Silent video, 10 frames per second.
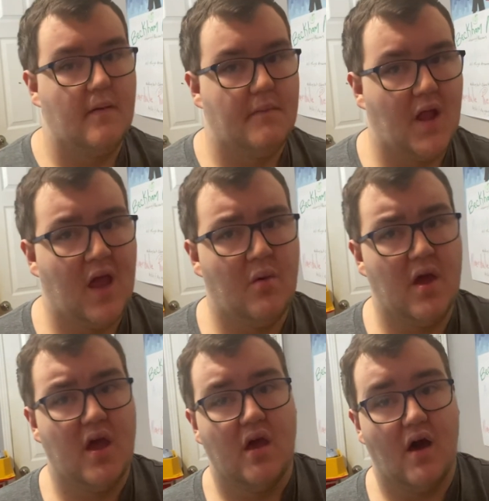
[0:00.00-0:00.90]
But
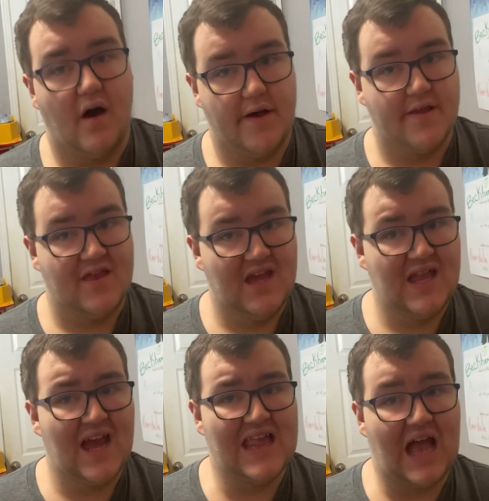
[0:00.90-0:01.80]
anyway, we'll see you
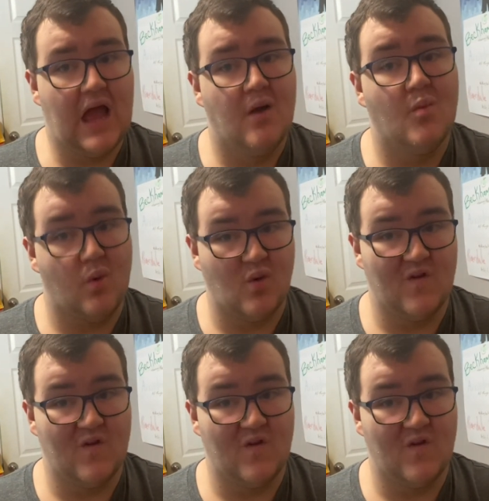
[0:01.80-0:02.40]
next time when